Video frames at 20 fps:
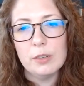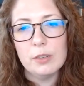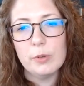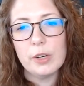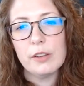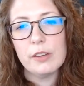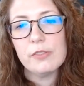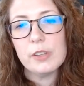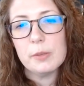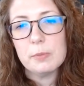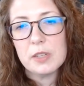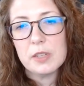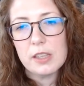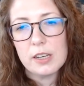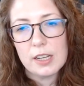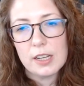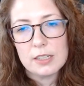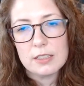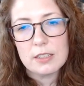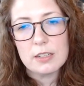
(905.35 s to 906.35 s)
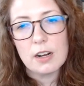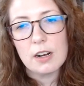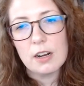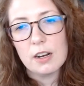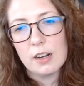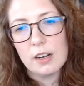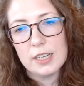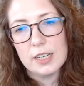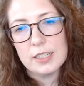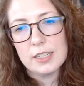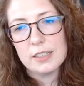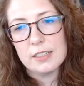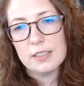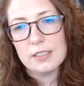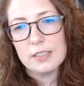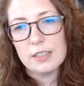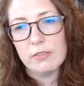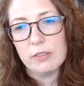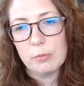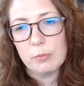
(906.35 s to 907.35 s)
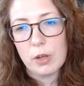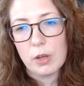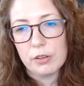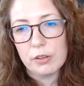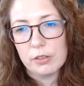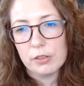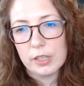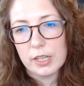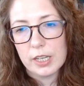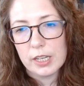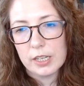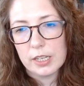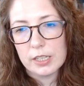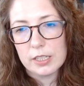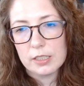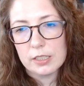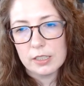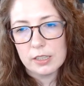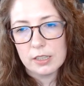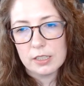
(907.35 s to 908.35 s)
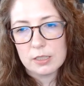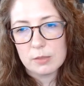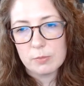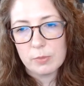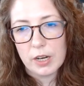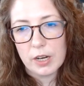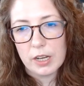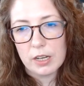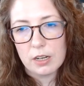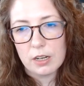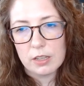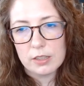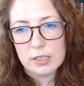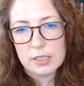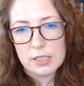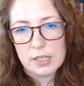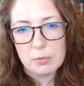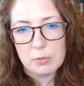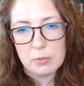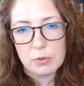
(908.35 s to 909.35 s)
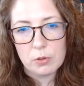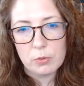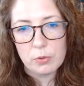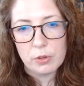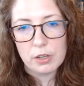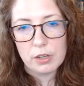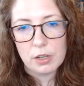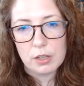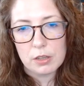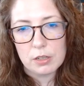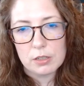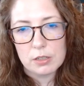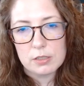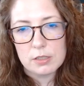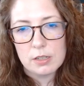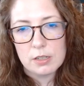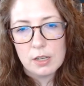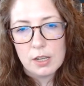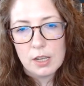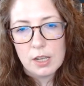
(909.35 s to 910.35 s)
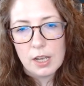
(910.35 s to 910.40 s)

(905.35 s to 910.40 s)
When I flipped the next card, I didn't even bother laying it in the spread on the table with the others.